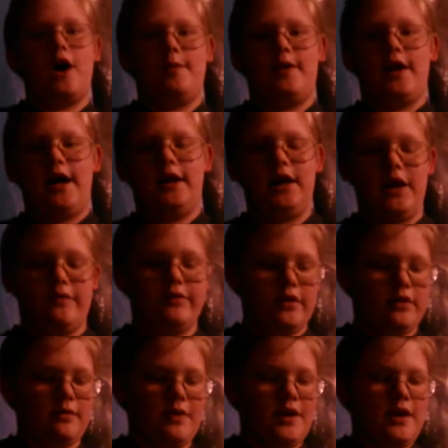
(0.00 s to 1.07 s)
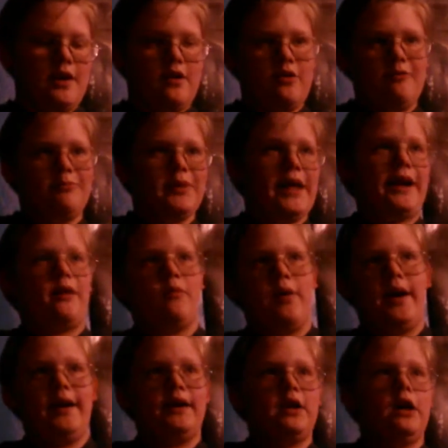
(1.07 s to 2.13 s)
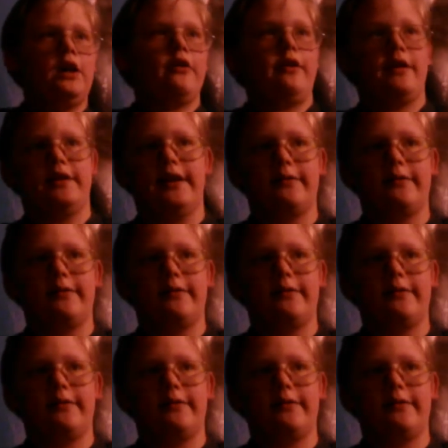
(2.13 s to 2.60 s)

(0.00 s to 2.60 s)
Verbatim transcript: I mean, I love the black and white coloring,